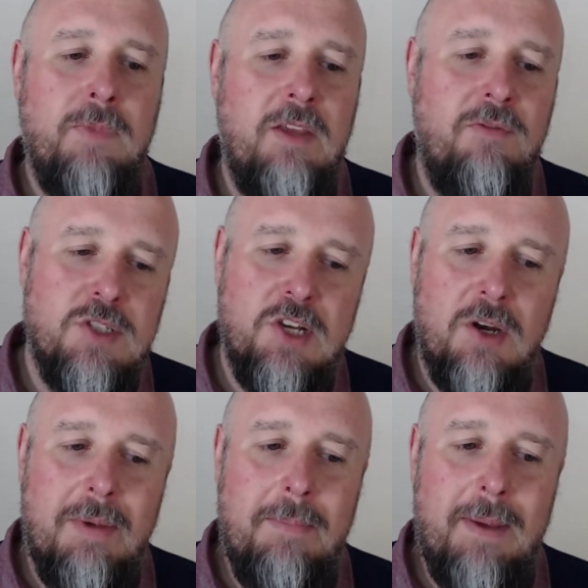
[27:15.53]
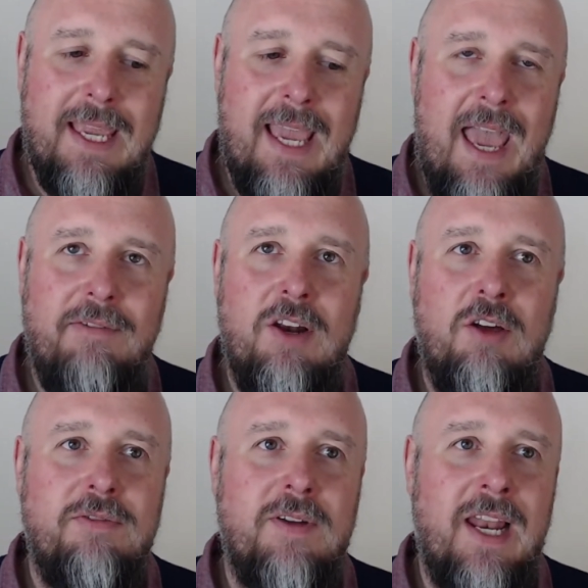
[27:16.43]
You've also got to be a bit careful
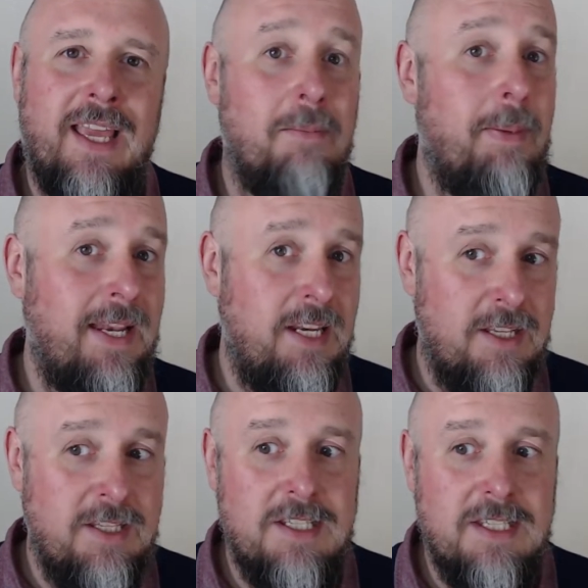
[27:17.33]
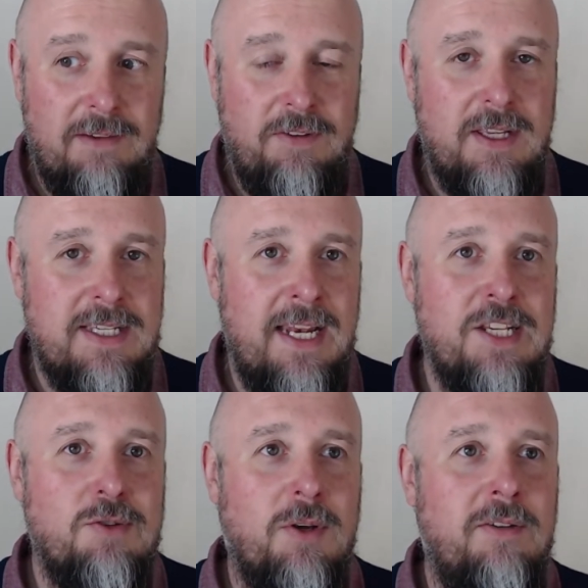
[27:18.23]
of like opinions. If there's any
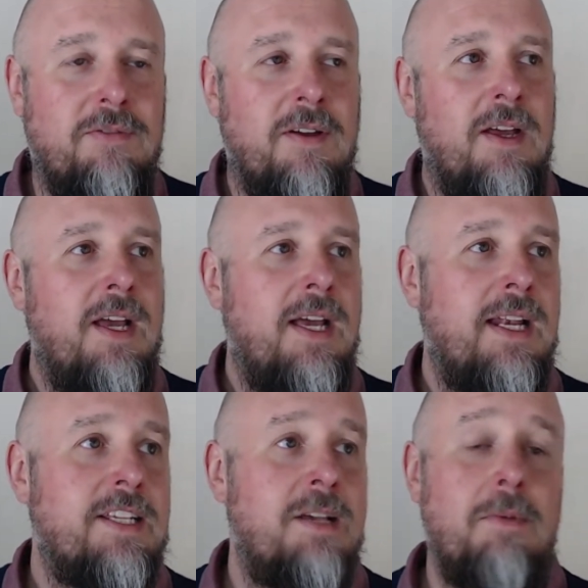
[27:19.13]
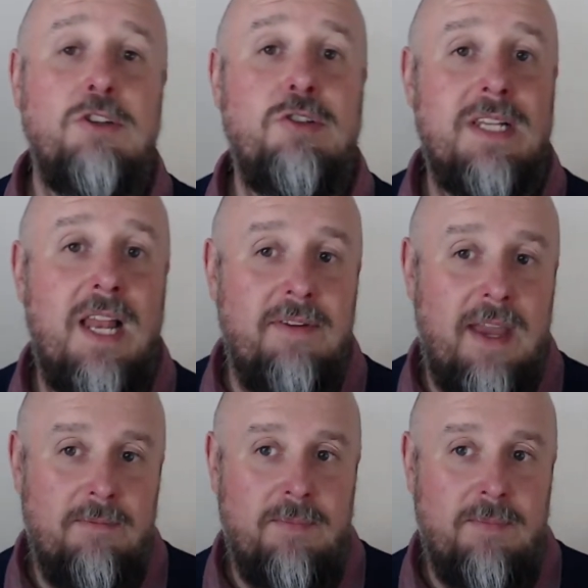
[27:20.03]
sort of, some countries love it.